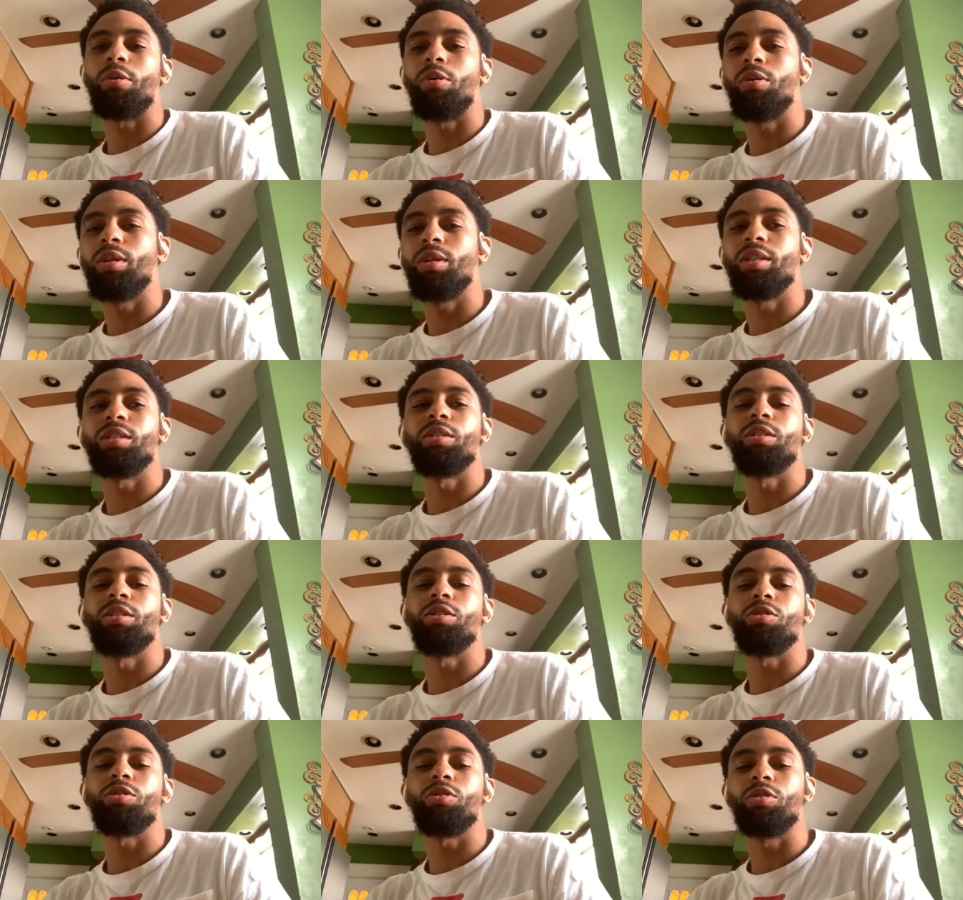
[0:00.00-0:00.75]
Poland is
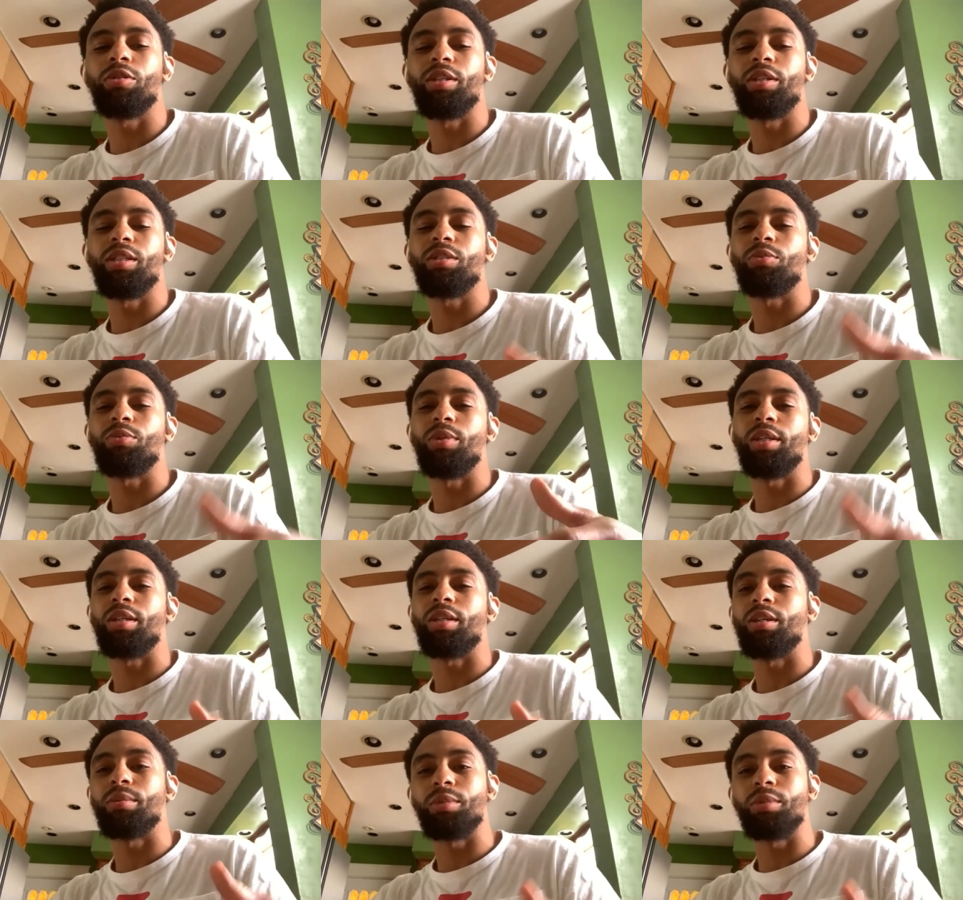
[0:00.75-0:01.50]
notorious when
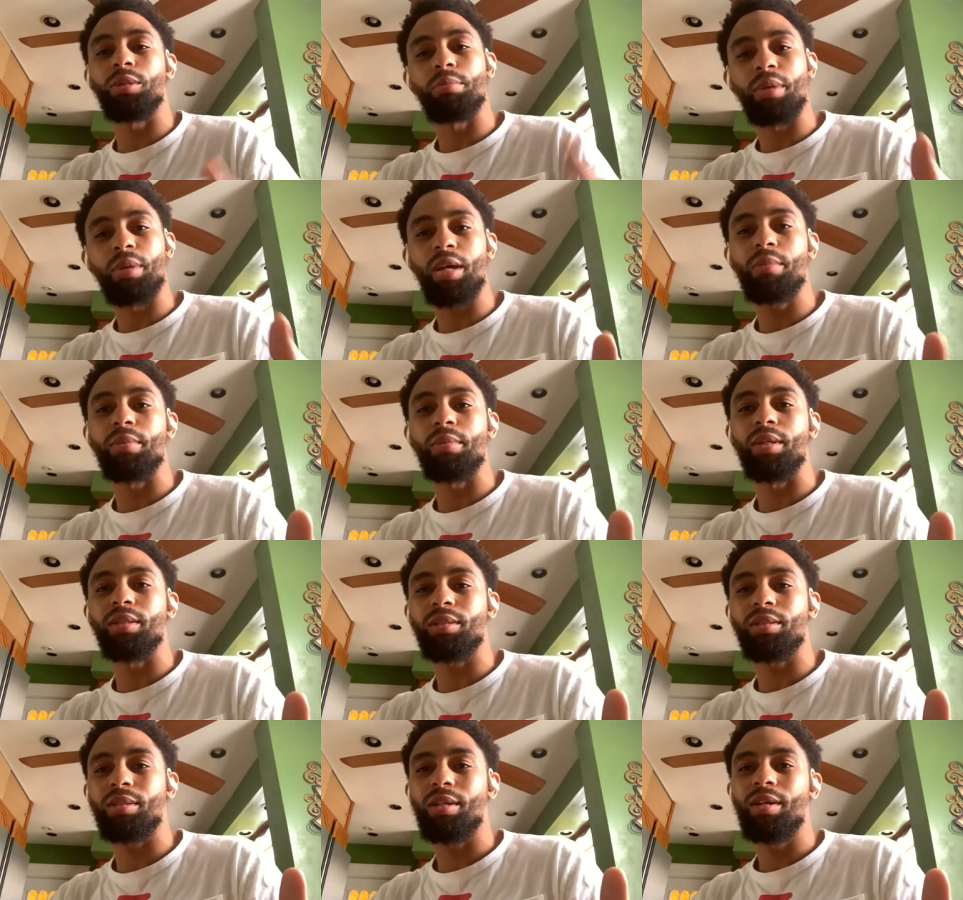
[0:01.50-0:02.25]
it comes to
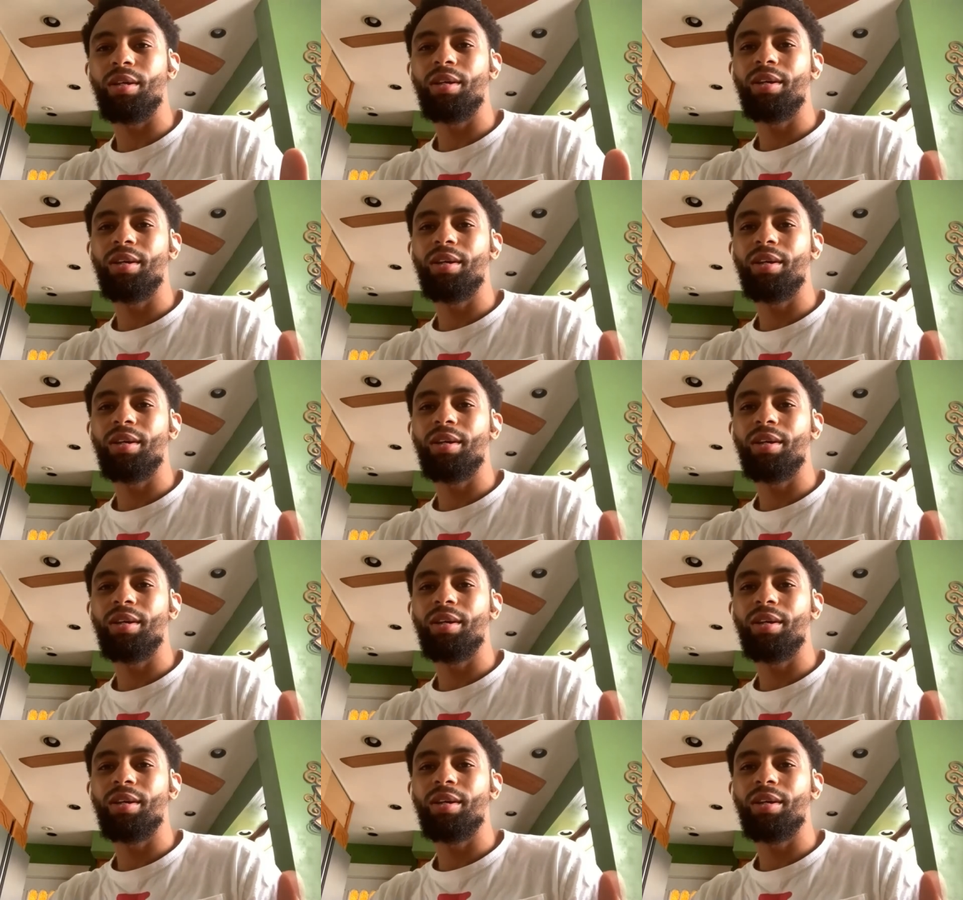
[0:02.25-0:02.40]
payments.